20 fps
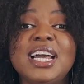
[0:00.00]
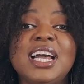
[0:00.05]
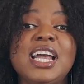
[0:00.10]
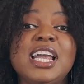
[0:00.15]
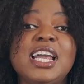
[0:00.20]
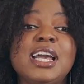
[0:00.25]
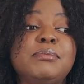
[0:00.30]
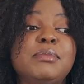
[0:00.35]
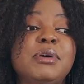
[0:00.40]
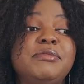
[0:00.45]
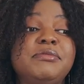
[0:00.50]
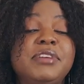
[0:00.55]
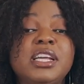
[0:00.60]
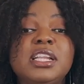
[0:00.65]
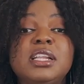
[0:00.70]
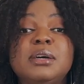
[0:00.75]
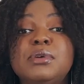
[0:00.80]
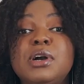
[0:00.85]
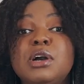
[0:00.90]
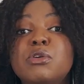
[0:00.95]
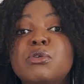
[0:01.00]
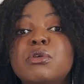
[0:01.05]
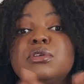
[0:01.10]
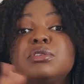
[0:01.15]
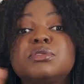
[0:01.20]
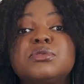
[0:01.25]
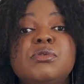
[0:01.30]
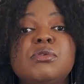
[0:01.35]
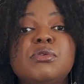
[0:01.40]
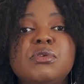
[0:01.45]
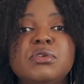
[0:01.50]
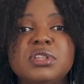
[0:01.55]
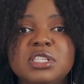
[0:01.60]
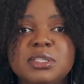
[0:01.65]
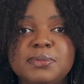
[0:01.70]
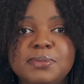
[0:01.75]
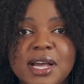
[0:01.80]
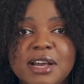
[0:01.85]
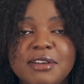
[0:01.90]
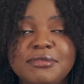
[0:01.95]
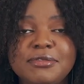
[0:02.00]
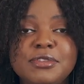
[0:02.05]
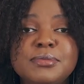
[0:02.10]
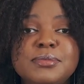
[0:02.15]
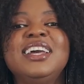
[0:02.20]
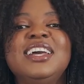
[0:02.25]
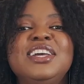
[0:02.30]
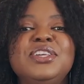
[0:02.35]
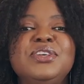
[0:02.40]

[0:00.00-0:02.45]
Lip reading: I am available across all these platforms.